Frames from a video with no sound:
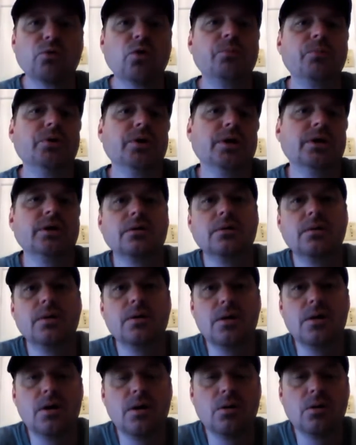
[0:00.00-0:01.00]
We'll put it
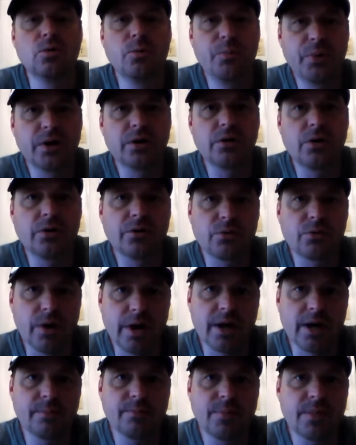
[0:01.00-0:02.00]
on the
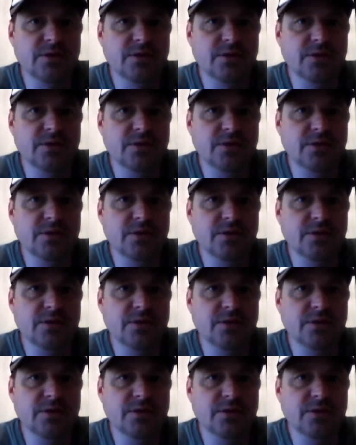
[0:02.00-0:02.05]
ramp.